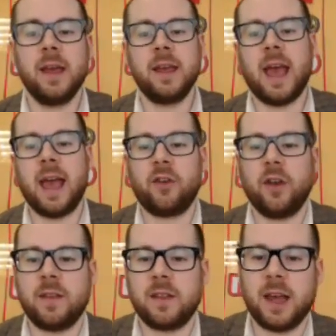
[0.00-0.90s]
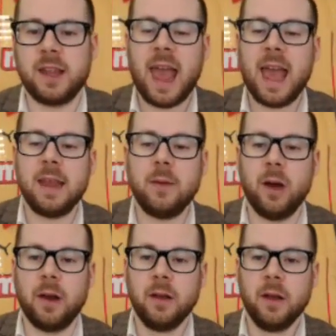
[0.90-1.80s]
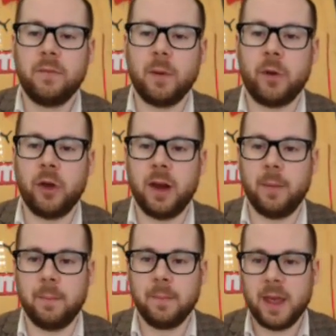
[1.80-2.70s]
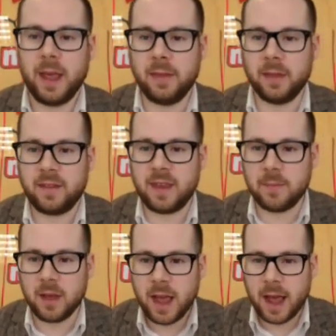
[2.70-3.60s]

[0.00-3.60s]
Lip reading: can't criticise anyone for putting him in the team.